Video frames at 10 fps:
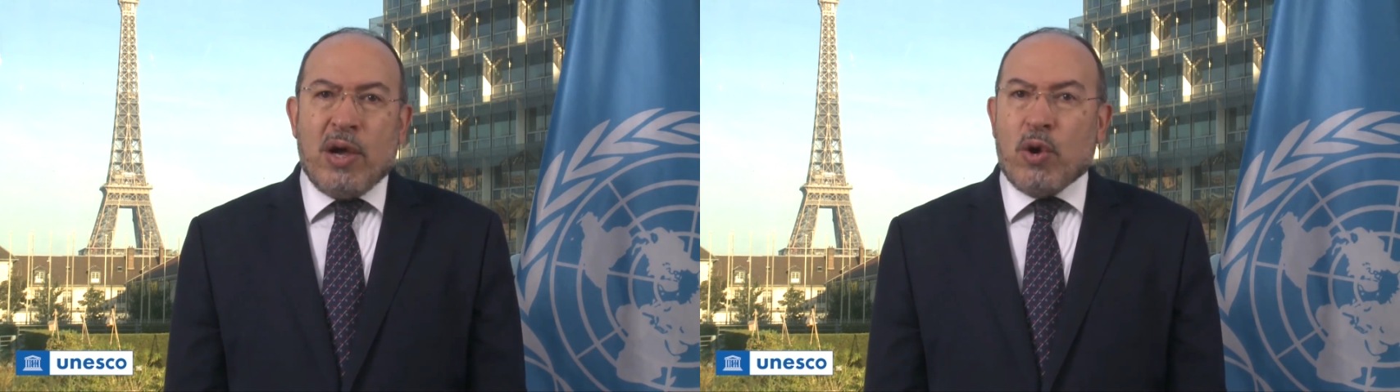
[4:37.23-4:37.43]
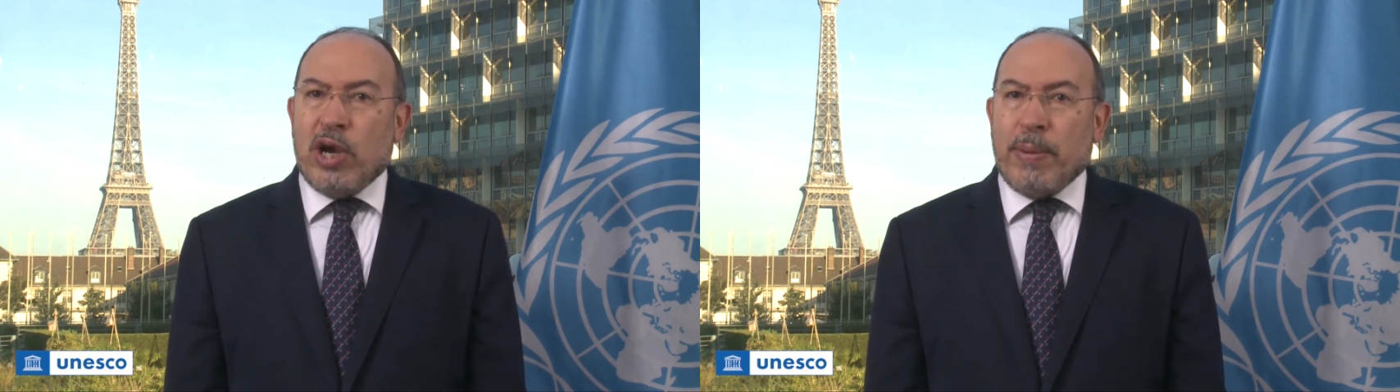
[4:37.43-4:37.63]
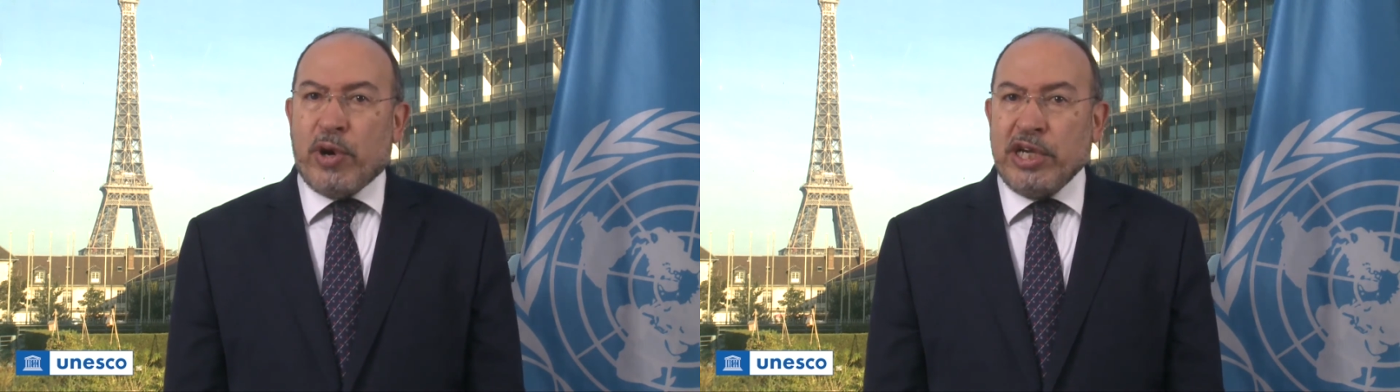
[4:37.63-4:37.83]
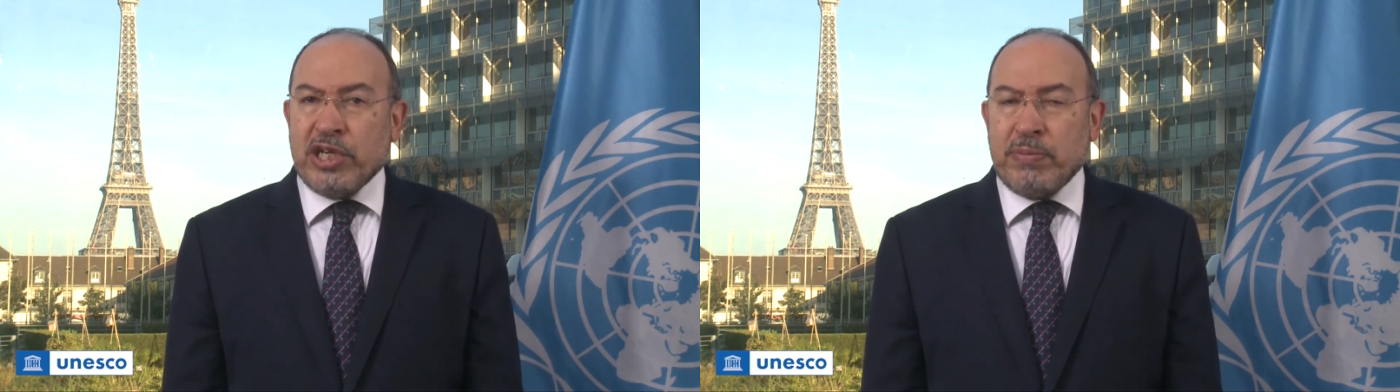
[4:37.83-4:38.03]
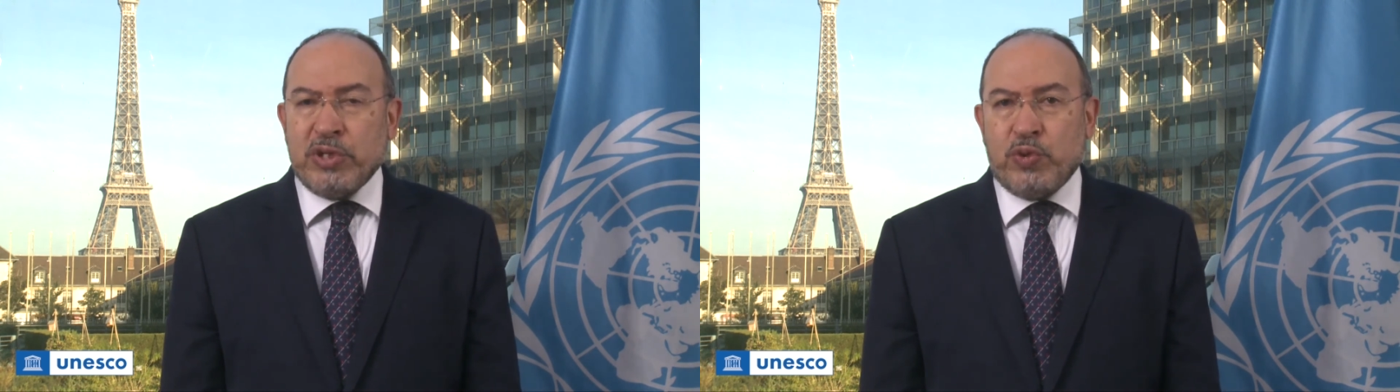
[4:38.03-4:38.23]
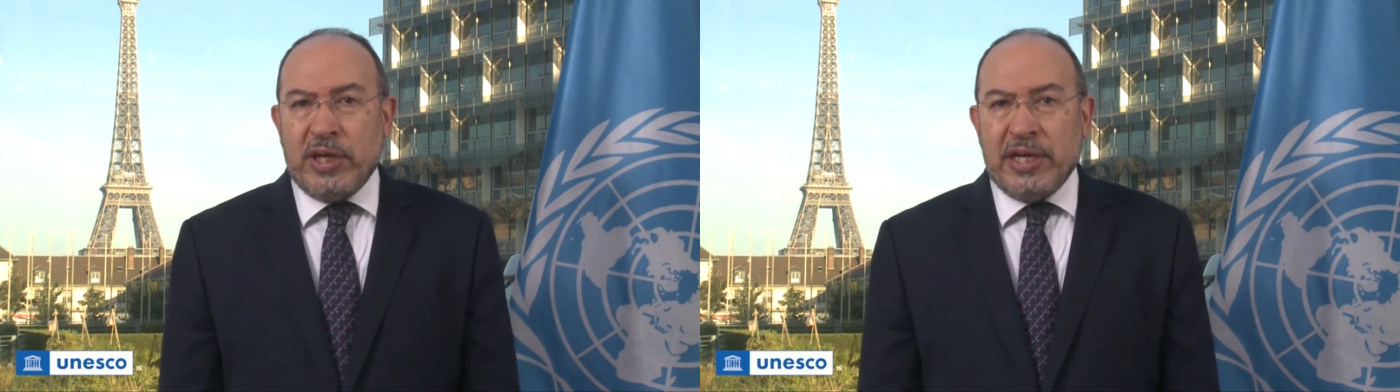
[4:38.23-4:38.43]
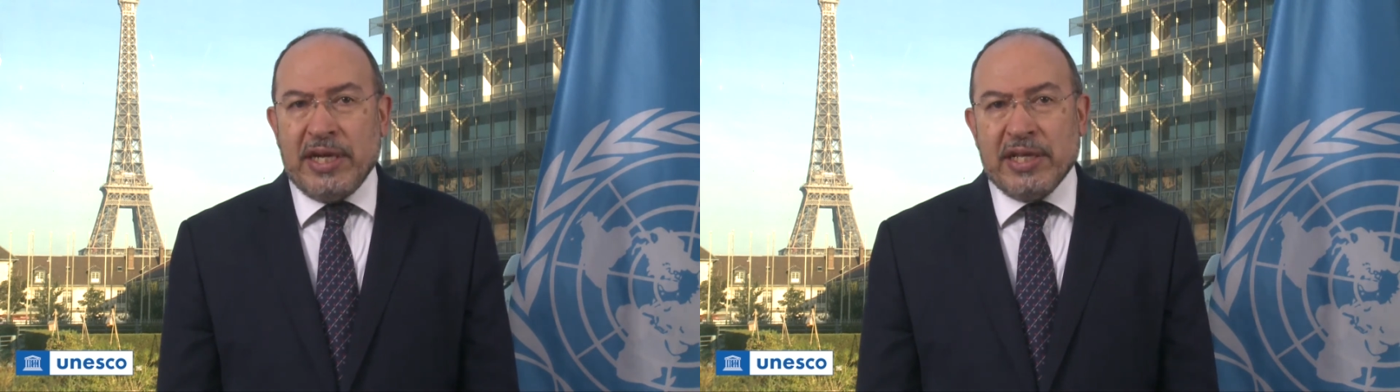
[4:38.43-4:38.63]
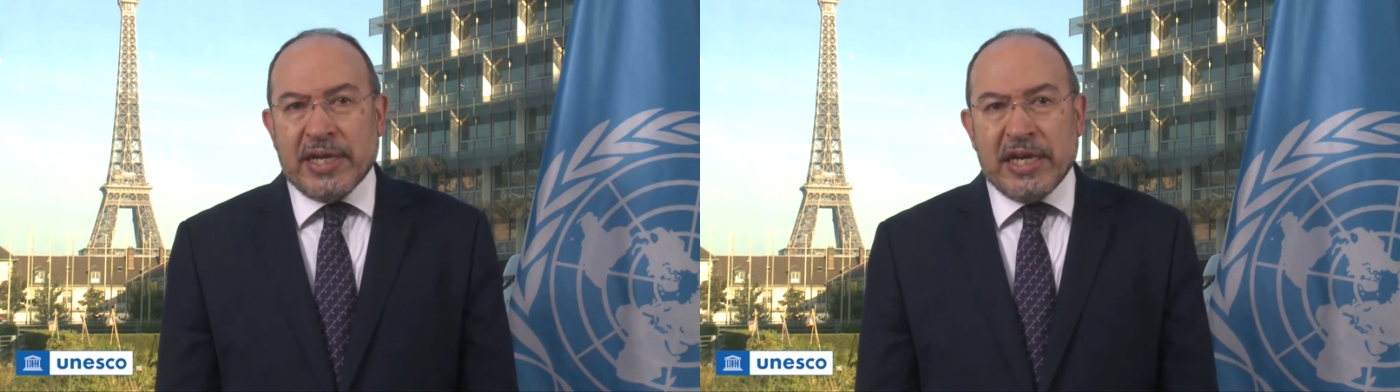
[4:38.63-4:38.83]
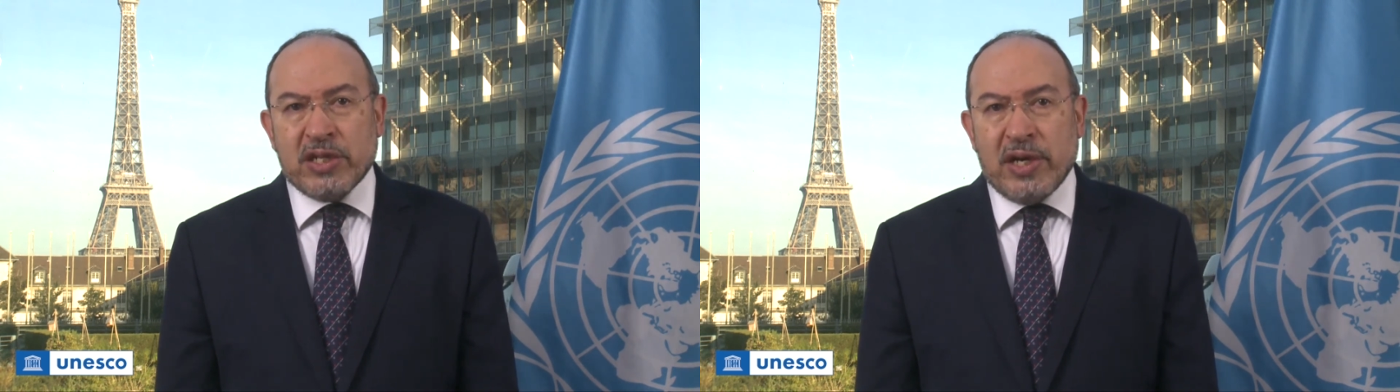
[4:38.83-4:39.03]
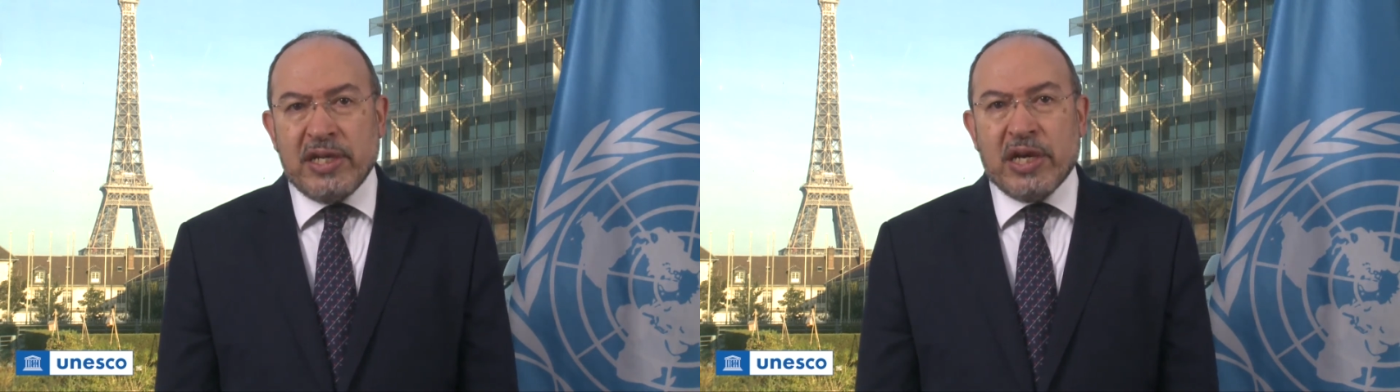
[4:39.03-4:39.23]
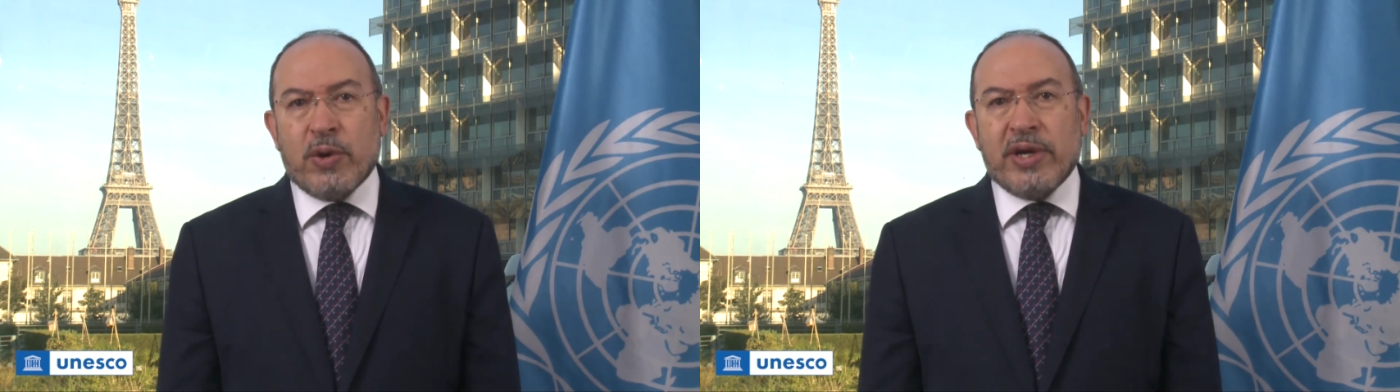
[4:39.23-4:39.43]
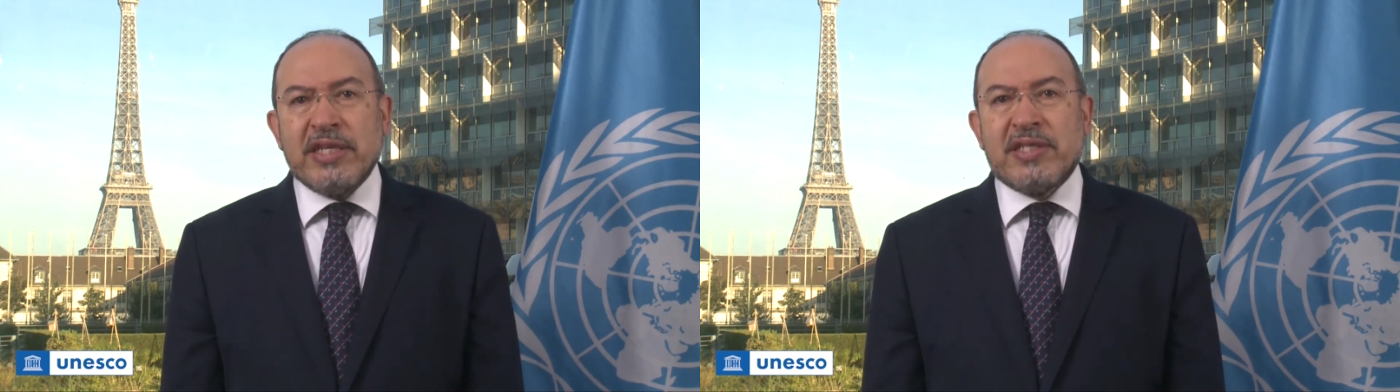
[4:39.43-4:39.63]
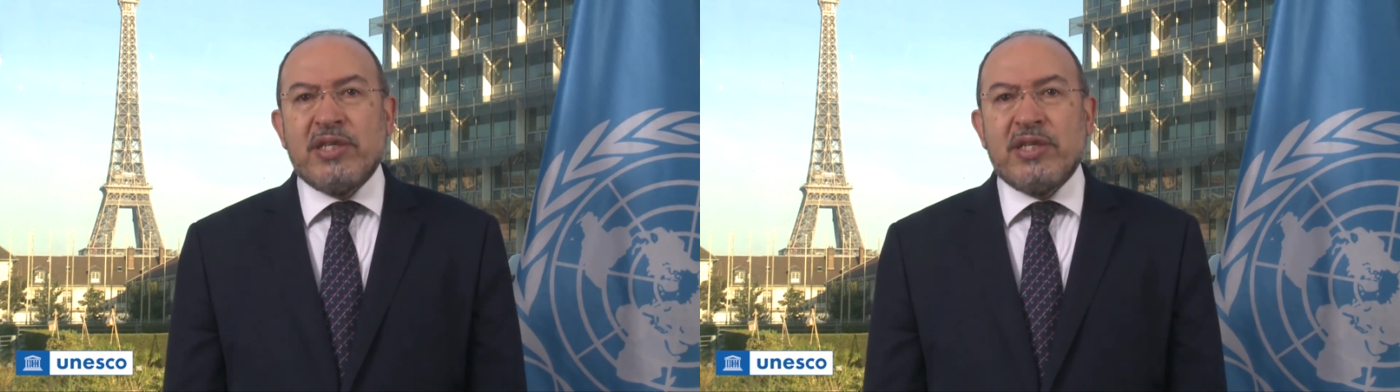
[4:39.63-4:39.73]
Collaboration between internationally recognized